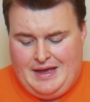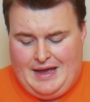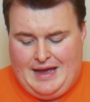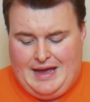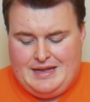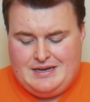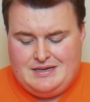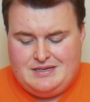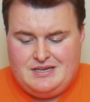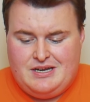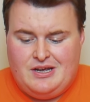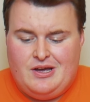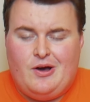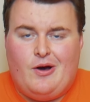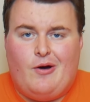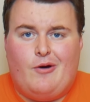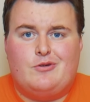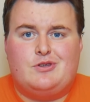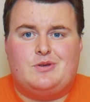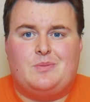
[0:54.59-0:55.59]
and
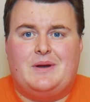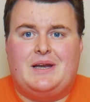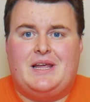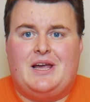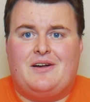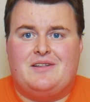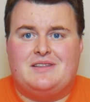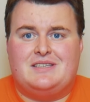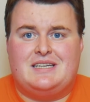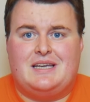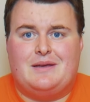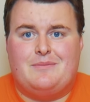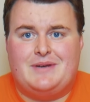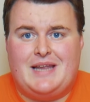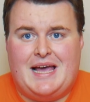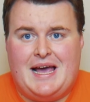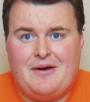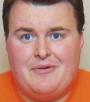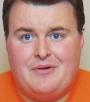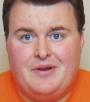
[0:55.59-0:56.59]
ultimately hunting him
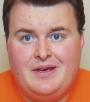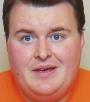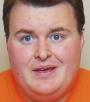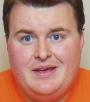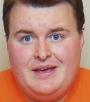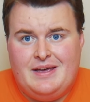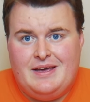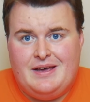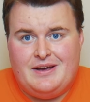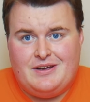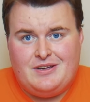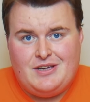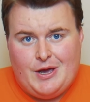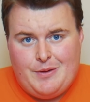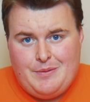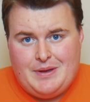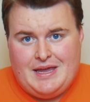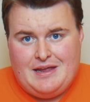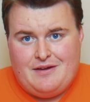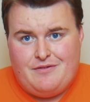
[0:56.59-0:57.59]
down and
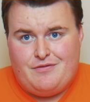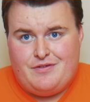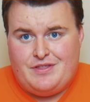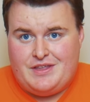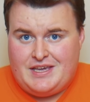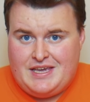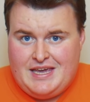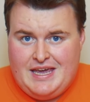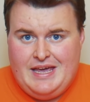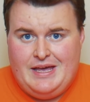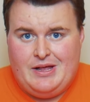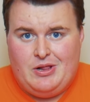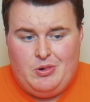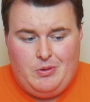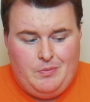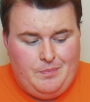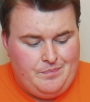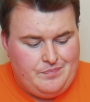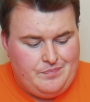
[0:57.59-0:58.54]
going in for the kill.